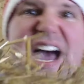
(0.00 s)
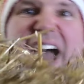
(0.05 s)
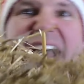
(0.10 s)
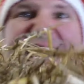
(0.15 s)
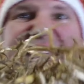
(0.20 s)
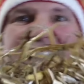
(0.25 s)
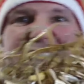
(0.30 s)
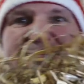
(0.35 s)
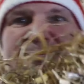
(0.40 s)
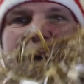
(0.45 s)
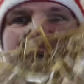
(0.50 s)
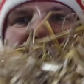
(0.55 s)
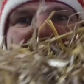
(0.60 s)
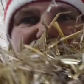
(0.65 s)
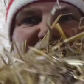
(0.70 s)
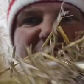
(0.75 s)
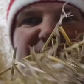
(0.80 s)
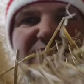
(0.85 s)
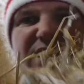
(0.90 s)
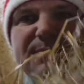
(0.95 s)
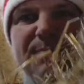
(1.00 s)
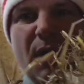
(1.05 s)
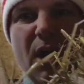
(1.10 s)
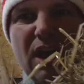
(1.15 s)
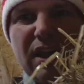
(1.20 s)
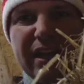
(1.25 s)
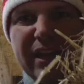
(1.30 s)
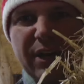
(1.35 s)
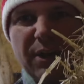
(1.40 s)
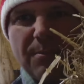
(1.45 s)
I get mine in
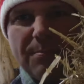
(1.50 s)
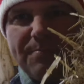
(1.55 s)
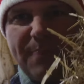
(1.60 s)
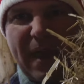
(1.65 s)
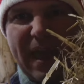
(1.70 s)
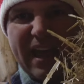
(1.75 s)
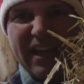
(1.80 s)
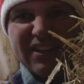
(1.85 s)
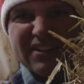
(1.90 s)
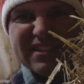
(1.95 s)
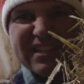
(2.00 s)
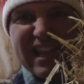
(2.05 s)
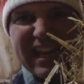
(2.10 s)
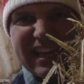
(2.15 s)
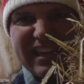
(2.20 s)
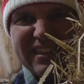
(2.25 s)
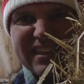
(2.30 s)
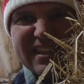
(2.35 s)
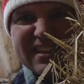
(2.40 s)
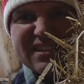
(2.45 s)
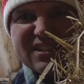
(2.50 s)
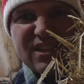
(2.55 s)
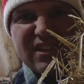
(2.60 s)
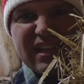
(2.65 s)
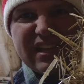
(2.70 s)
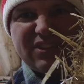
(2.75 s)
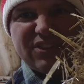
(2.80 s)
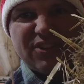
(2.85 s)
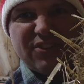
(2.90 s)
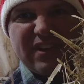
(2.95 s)
small little bales like this so
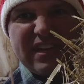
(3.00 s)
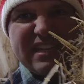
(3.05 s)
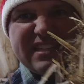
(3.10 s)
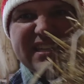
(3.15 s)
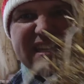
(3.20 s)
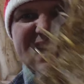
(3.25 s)
that they're easy